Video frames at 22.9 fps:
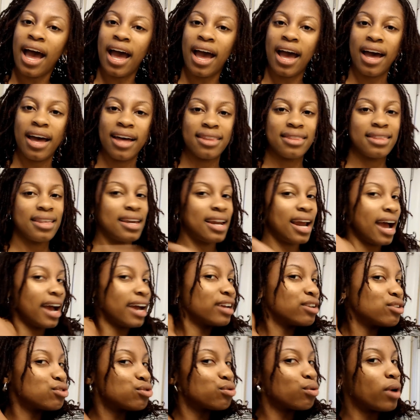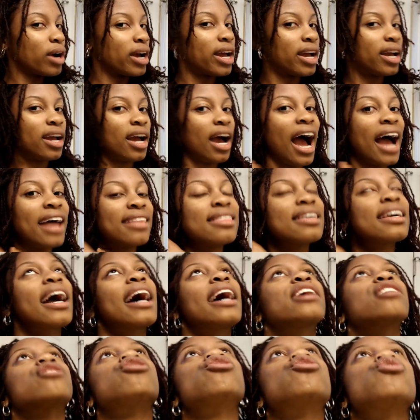And then I think
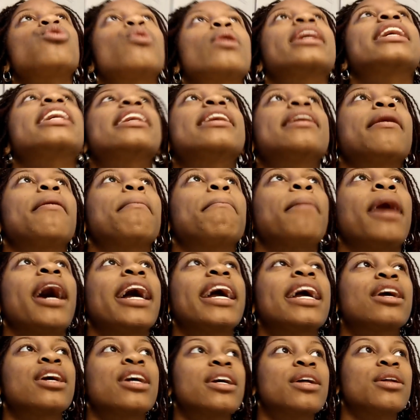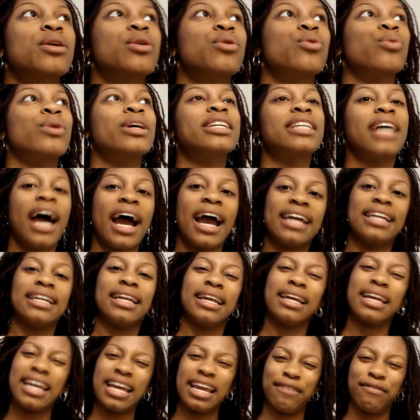I enjoy my
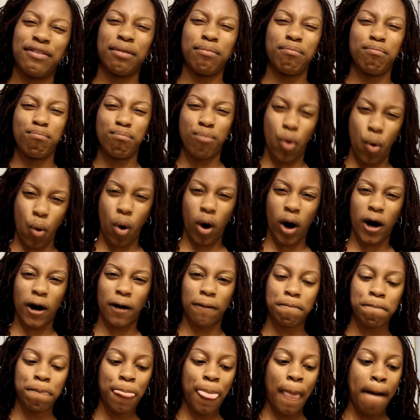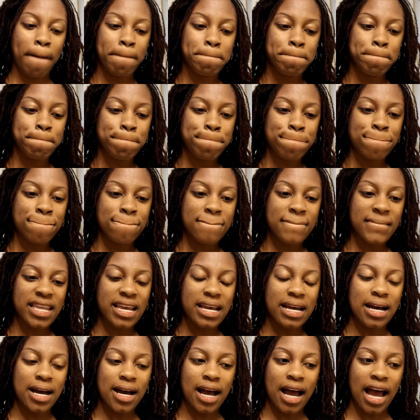retightening even more
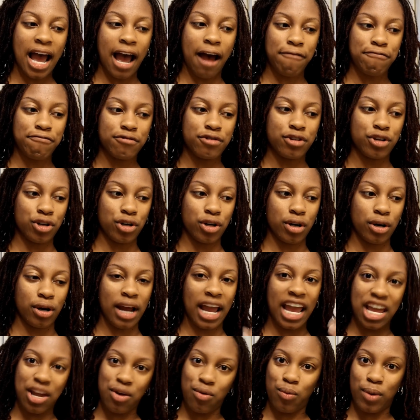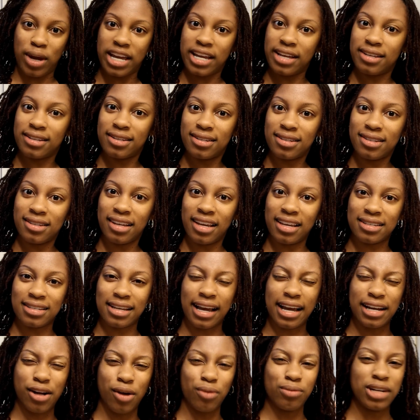after 8 weeks.
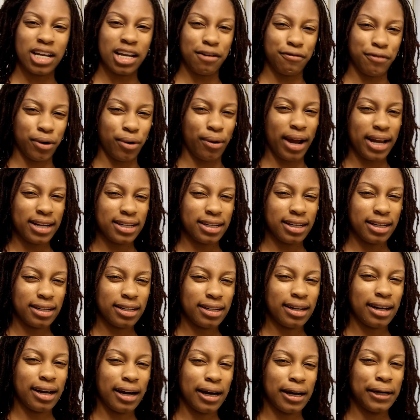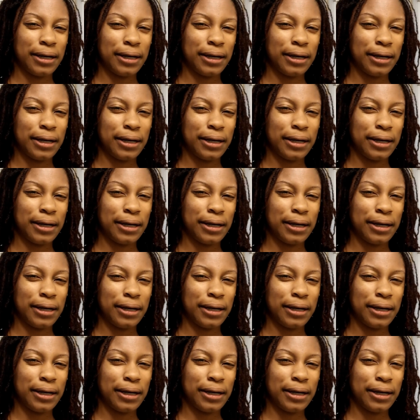It's like I don't take it for granted.